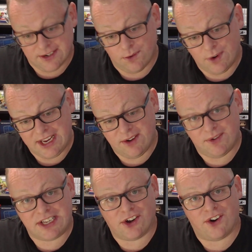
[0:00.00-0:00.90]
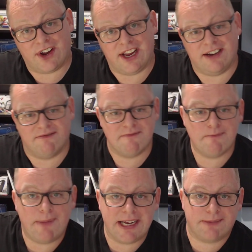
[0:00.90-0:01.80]
We're talking
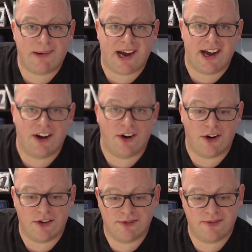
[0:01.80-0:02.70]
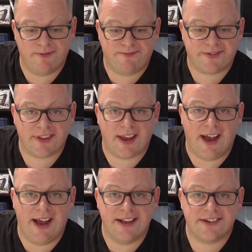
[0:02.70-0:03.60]
best part of
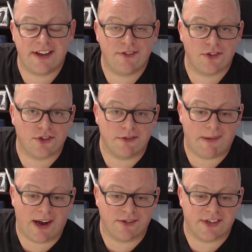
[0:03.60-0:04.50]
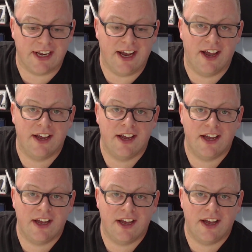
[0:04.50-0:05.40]
£700 here,
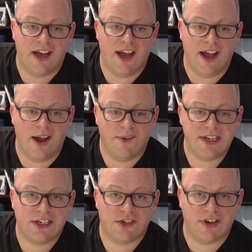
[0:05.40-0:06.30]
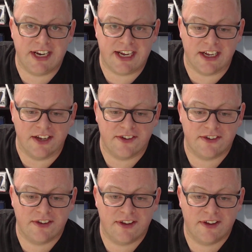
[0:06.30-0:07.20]
which is
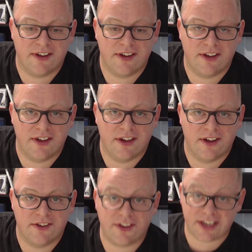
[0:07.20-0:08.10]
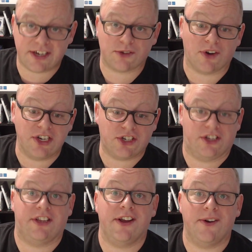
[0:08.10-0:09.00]
ridiculous. So this is what you
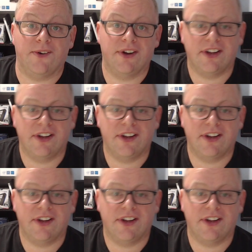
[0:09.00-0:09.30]
should do.